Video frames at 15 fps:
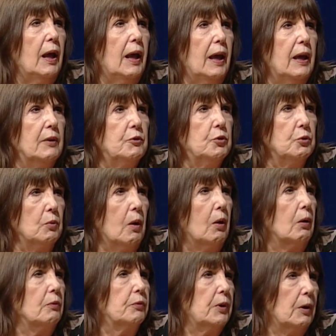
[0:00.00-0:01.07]
and do
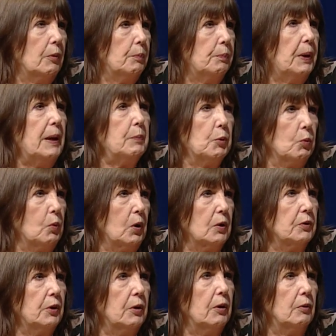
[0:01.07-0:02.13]
all of their
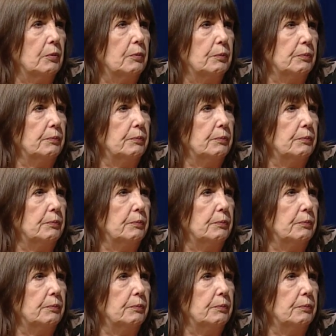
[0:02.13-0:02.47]
paperwork, their